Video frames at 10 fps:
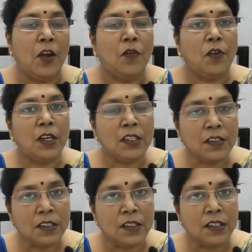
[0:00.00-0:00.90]
For the
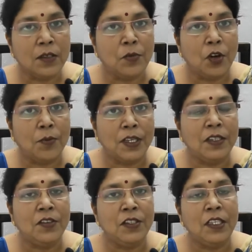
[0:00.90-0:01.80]
certain
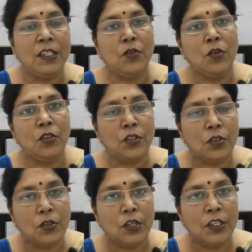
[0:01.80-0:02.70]
moment he
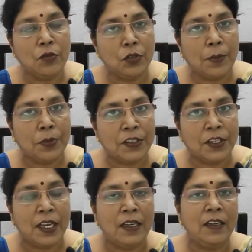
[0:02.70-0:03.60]
goes into the
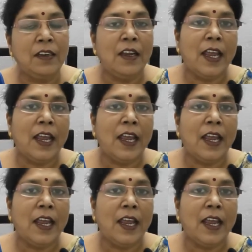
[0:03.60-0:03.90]
present,